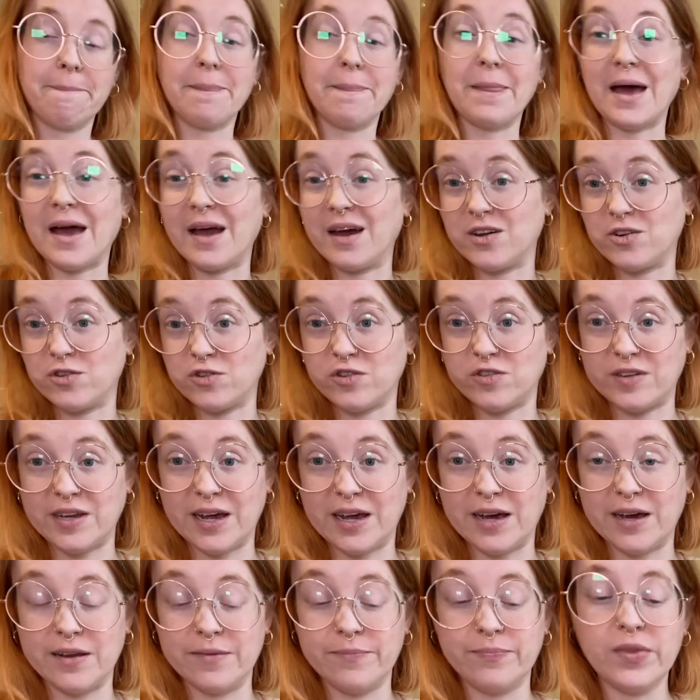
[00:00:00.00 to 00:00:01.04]
I
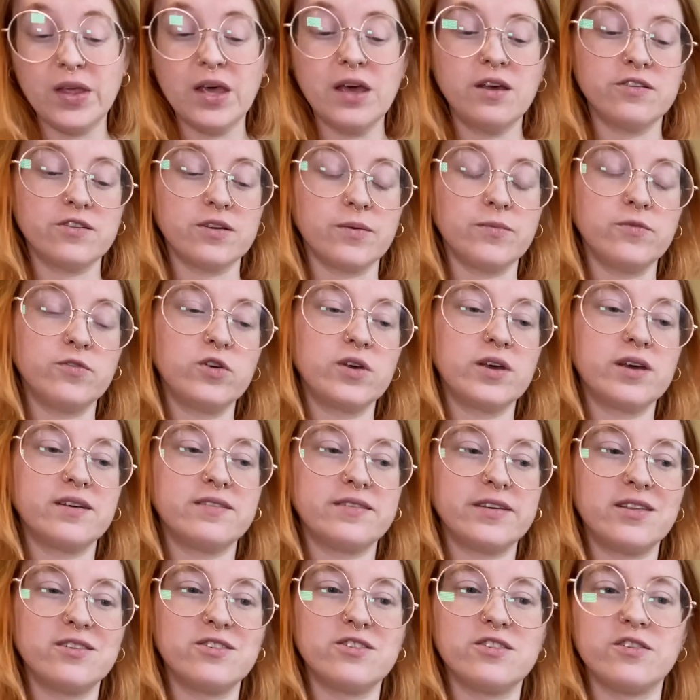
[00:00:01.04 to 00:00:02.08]
understand. Some of you, like I
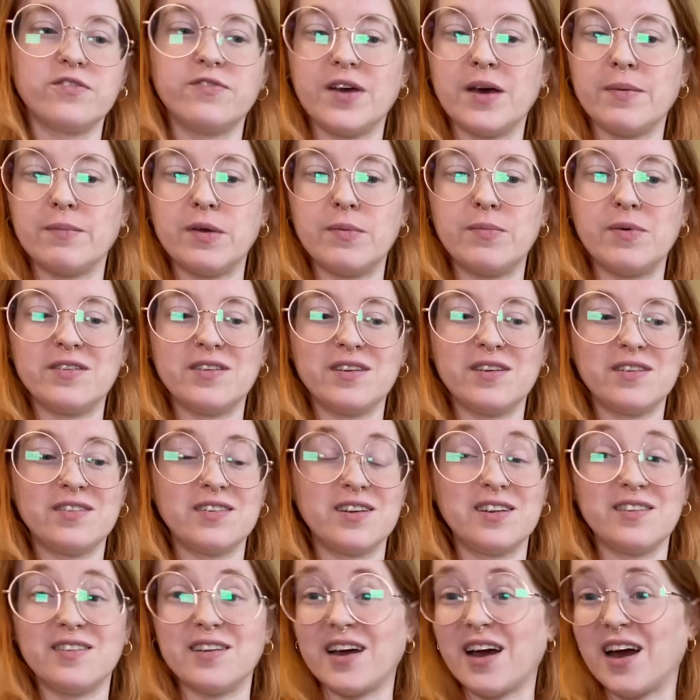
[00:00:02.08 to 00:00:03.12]
said, there's a family business
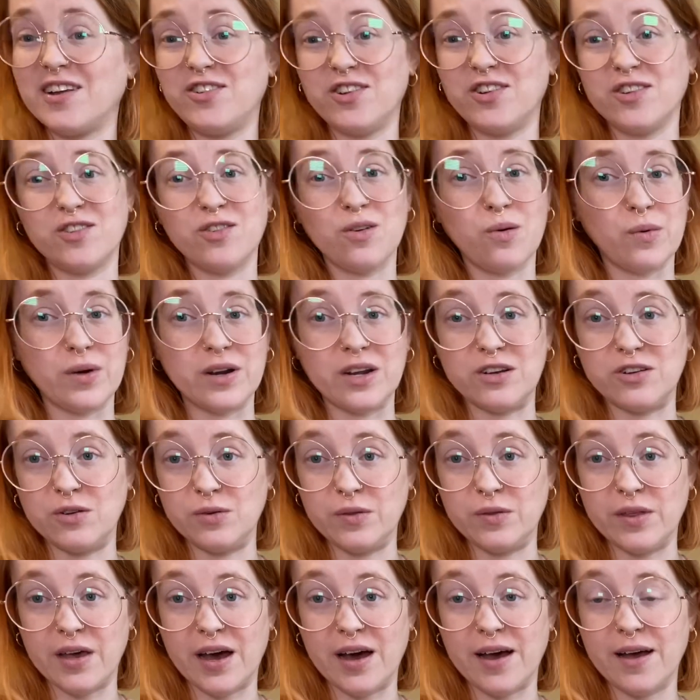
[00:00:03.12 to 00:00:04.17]
and it's like, I just don't want to
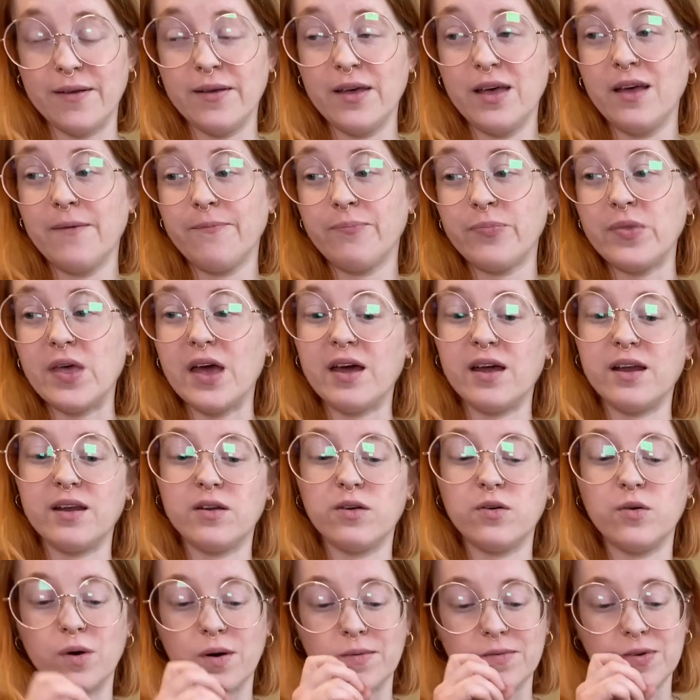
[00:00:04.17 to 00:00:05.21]
do that. And
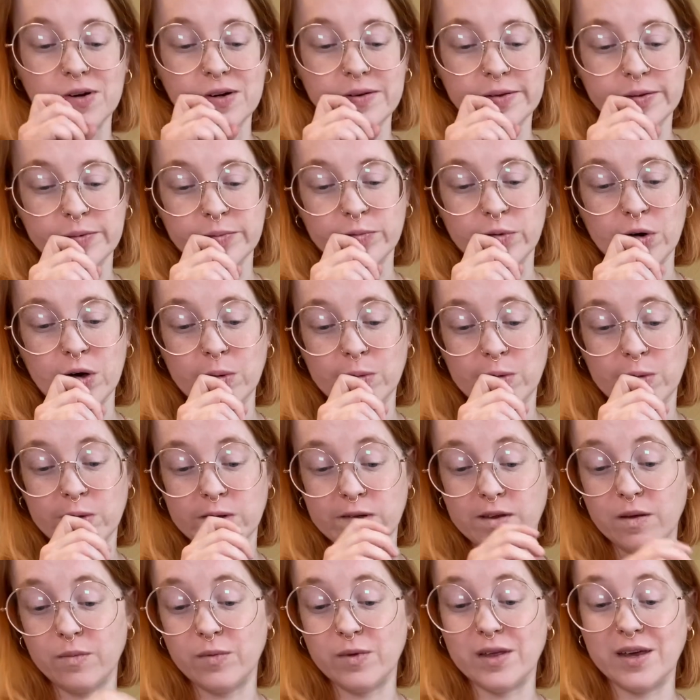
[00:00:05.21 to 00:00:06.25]
whoever is involved is
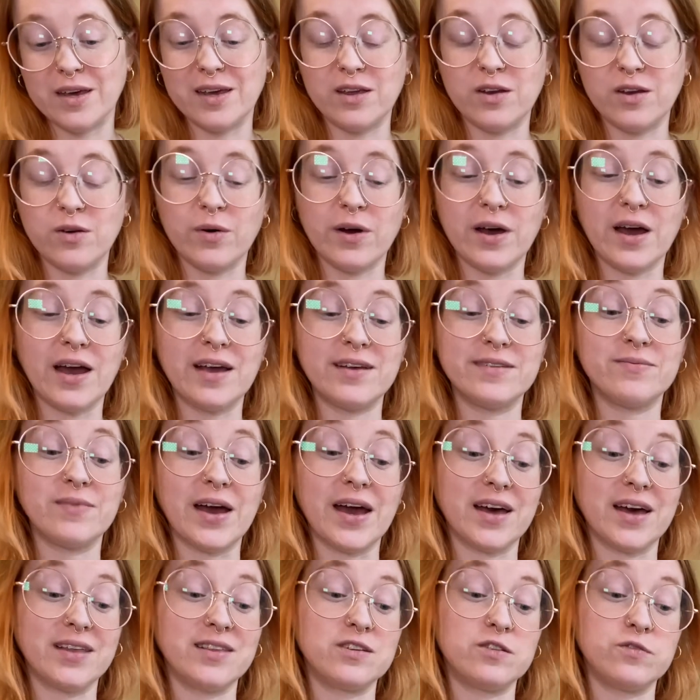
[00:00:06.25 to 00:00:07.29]
going to be like, you know what, I
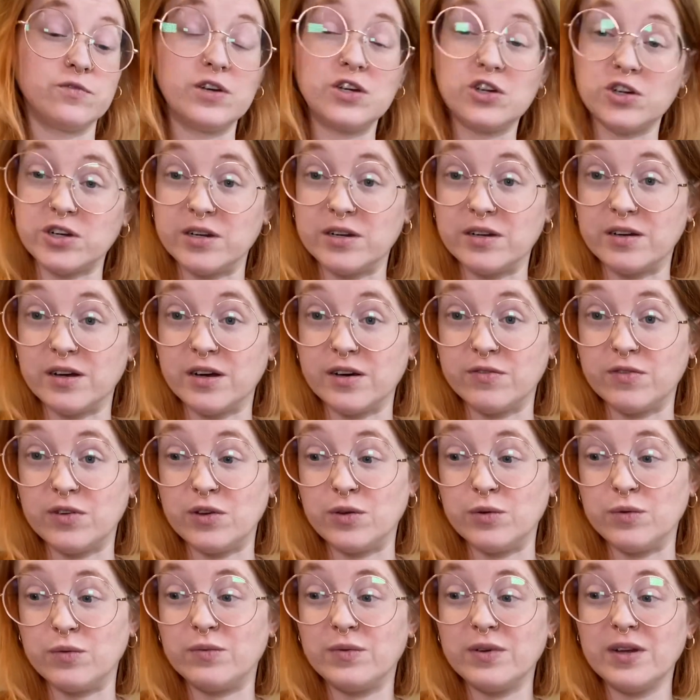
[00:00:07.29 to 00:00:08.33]
had this vision of
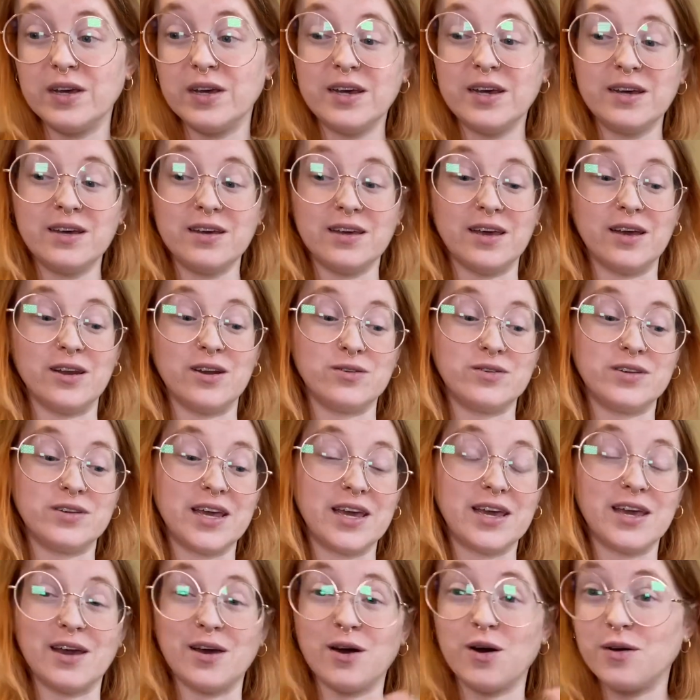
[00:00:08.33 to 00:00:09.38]
you, you know,
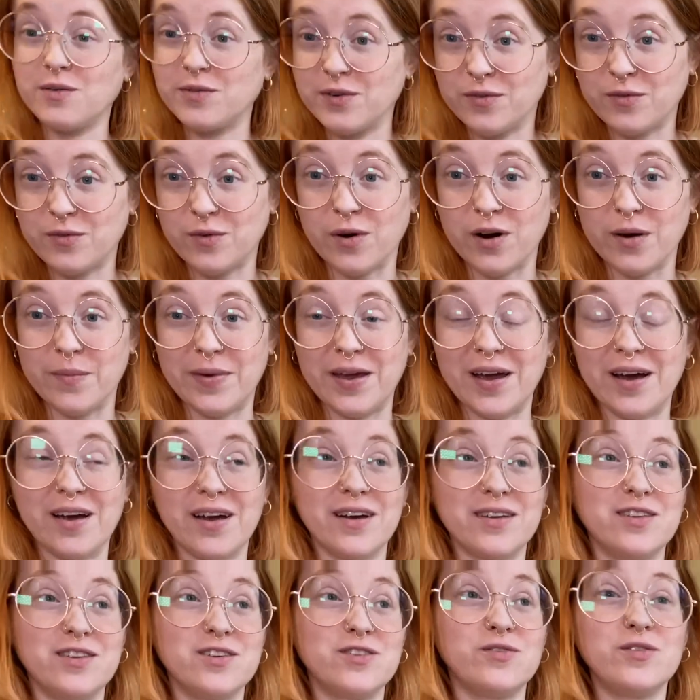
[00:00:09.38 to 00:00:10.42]
taking over for me. I
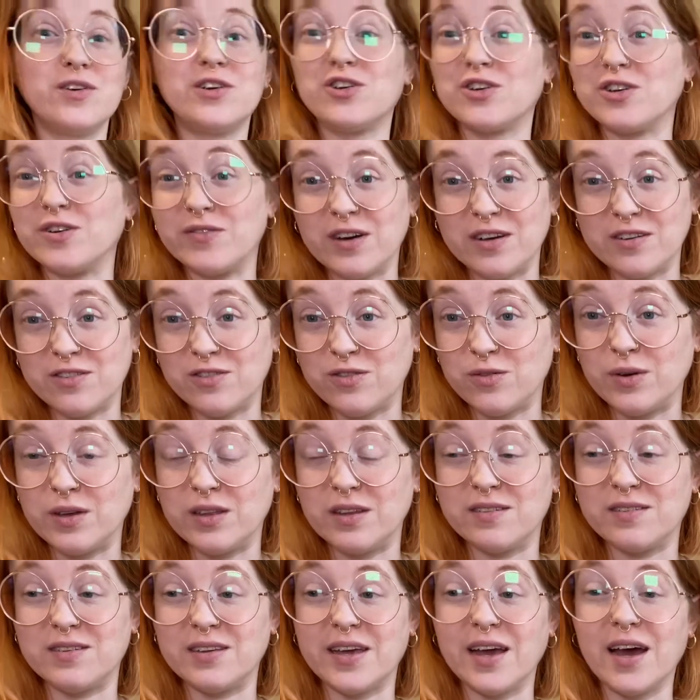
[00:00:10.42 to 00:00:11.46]
had this vision of us doing
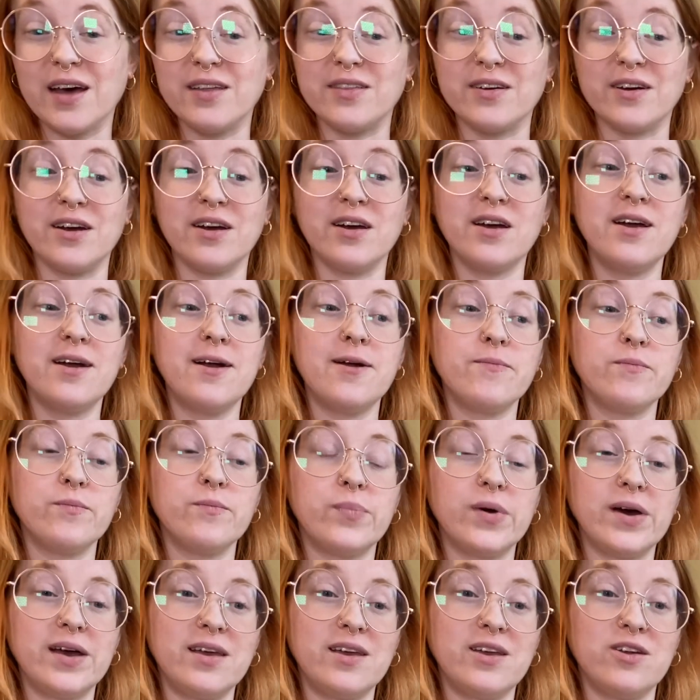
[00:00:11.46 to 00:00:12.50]
this together,
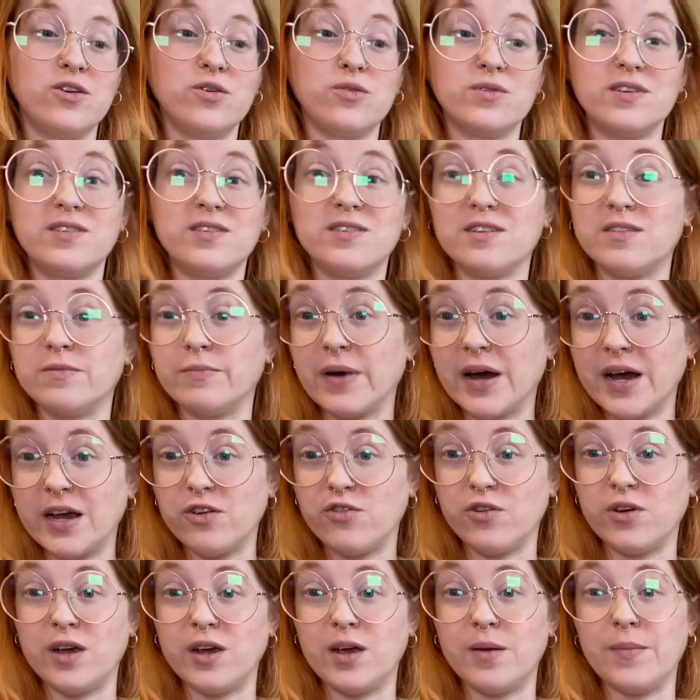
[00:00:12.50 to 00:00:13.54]
but you know, this is my
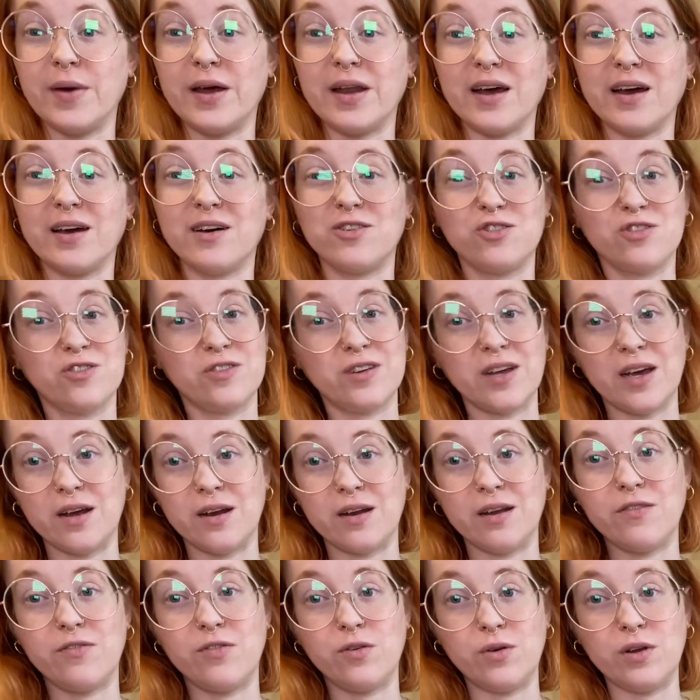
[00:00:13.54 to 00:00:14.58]
dream and I understand
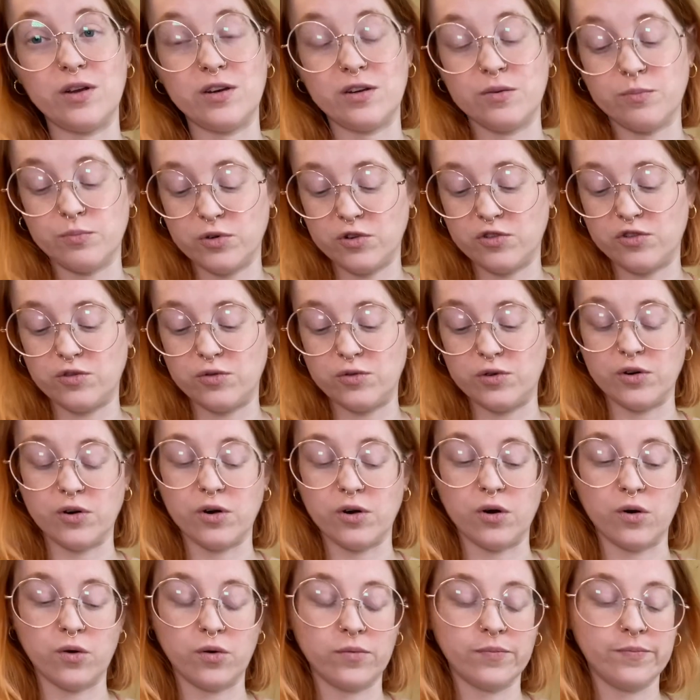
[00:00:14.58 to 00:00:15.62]
if you need to pursue your
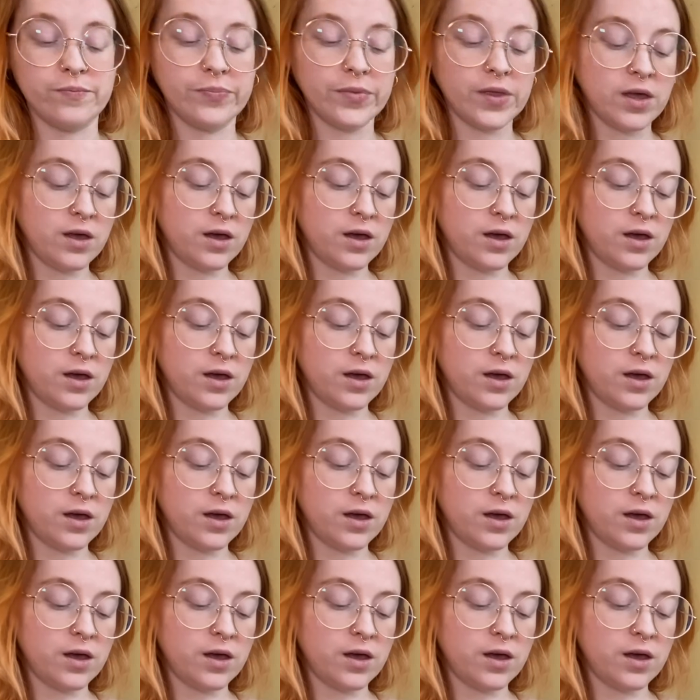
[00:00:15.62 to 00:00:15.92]
own.